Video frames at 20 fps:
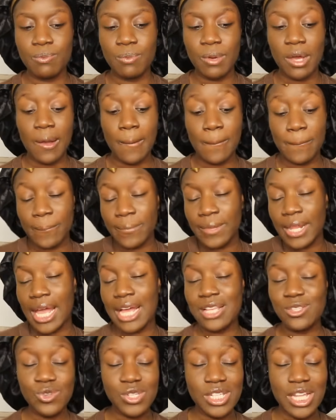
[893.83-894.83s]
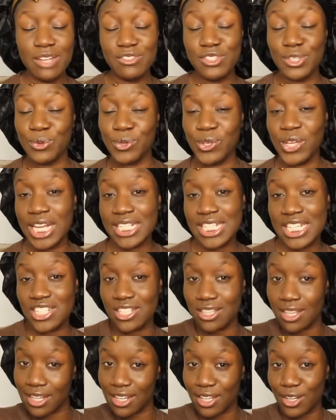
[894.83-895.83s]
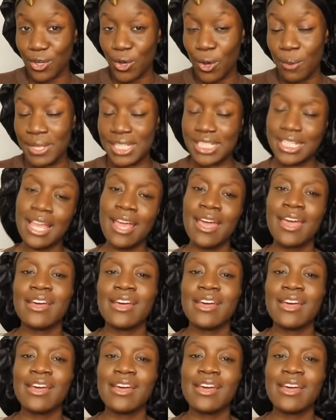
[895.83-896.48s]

But as always, I love to know what you guys actually think in the comments.